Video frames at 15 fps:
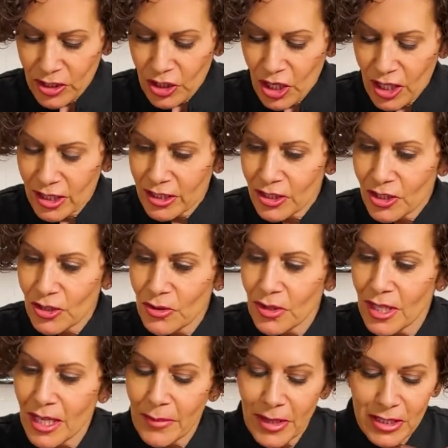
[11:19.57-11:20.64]
chocolate too
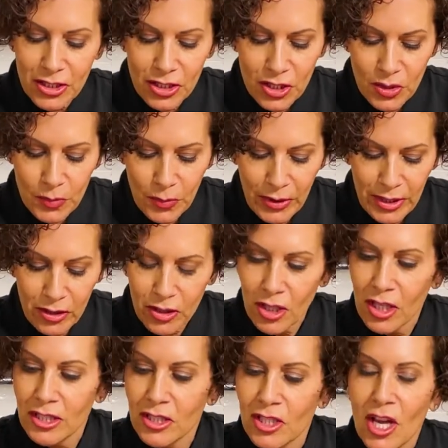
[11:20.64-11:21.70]
that I might just sprinkle
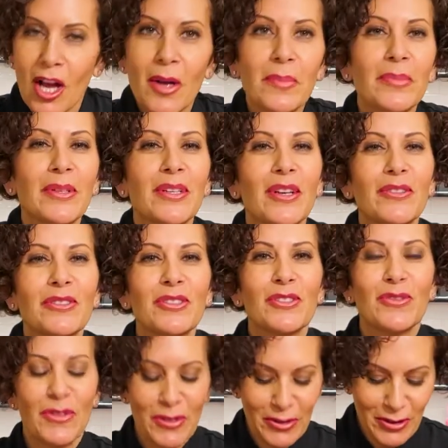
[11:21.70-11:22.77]
on top, you know, just
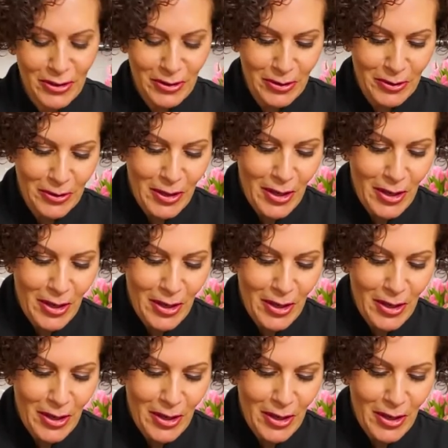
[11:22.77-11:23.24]
for a little